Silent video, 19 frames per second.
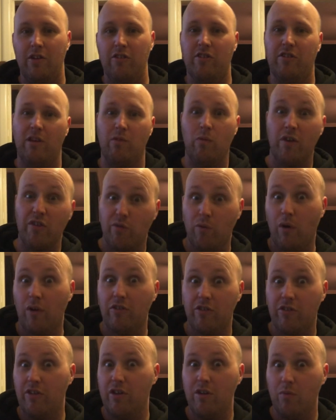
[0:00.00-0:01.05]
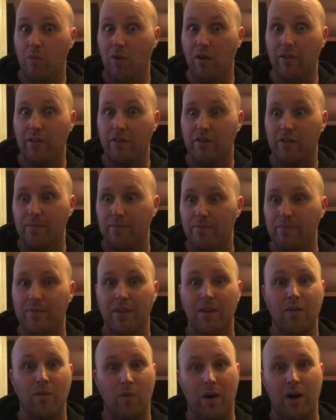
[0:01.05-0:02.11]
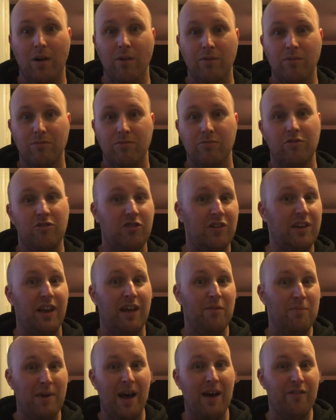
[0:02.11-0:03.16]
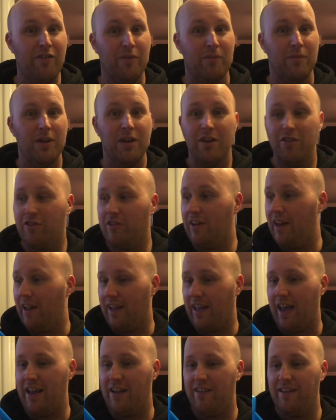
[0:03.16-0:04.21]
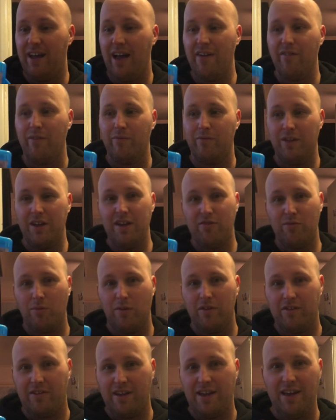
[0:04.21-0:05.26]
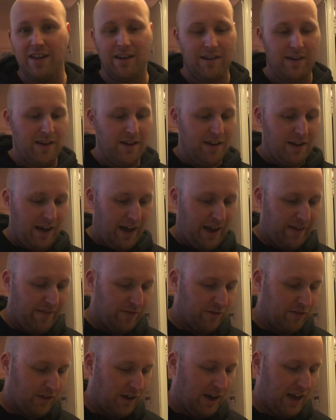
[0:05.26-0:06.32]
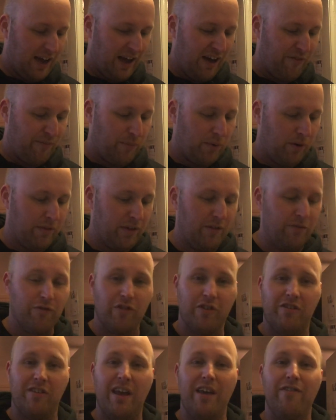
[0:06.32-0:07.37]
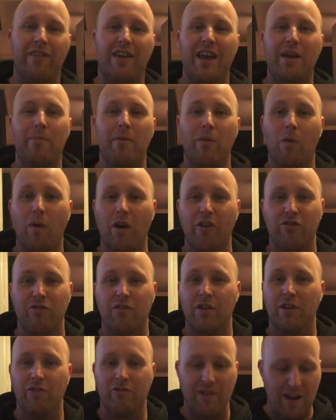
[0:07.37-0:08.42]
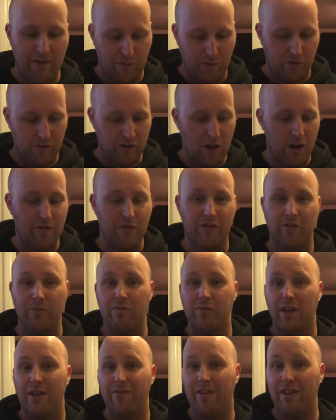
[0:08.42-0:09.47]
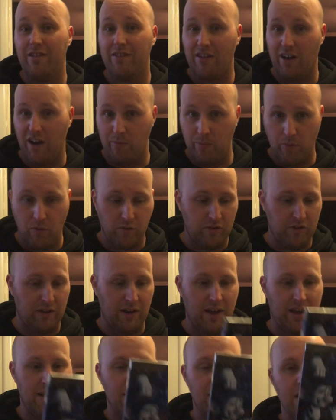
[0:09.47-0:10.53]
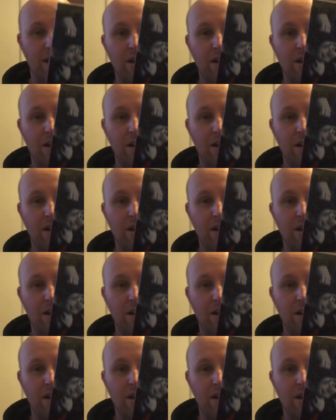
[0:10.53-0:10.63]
And she said, which ones do you want? Well, she let them have them. She let Katie have them, these ones here. And I have put them for safekeeping while you are on our travels over some DVDs that I bought today.